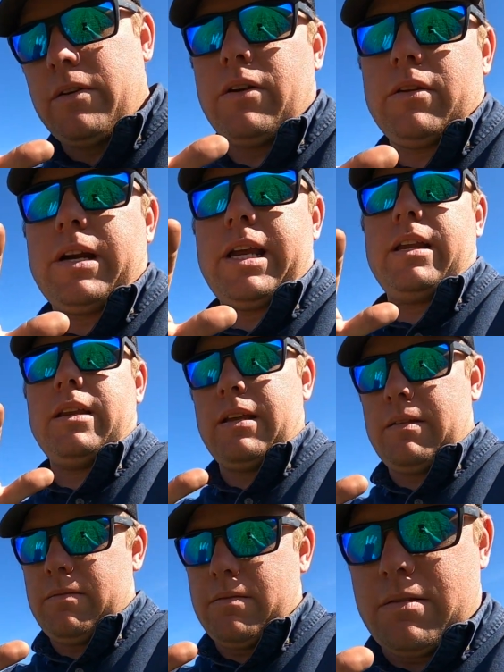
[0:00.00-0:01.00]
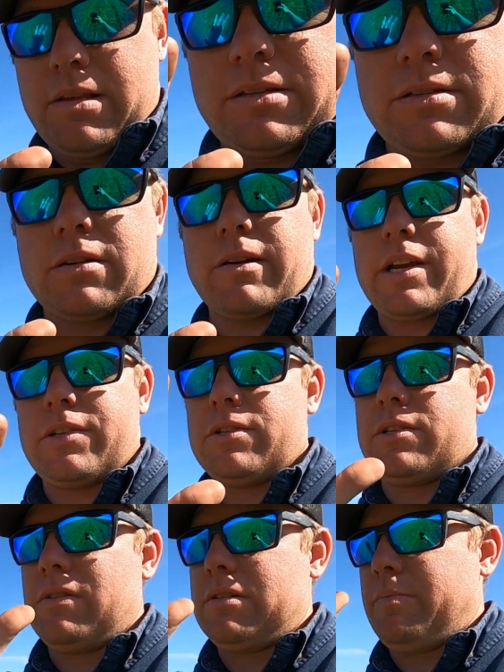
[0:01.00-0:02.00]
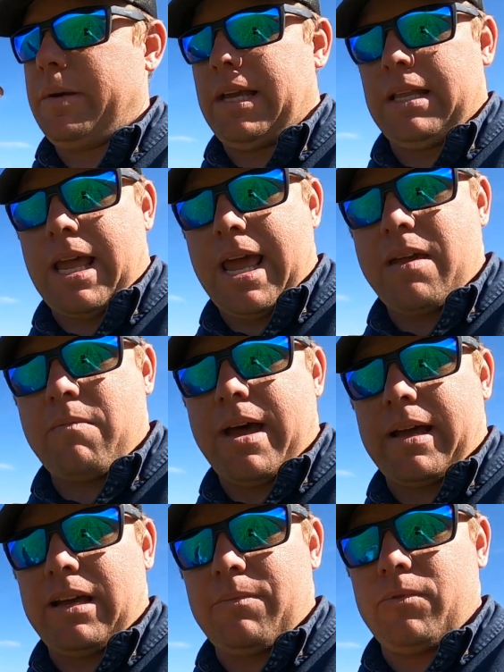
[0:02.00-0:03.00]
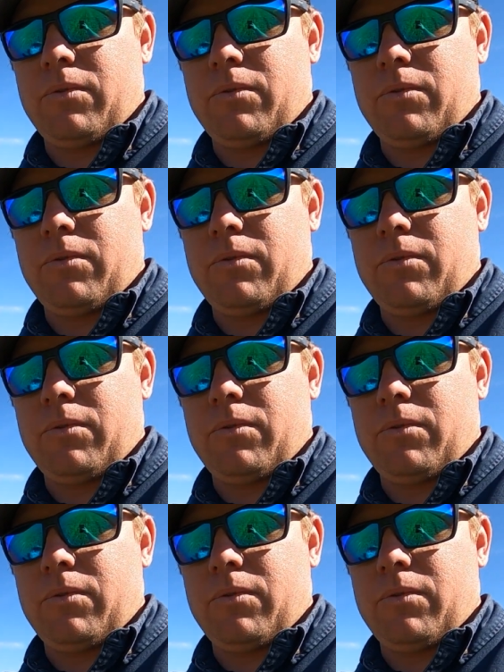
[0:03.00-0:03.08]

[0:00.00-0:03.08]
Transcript: you know, they're hitting it this direction, so it's picking the hay back up.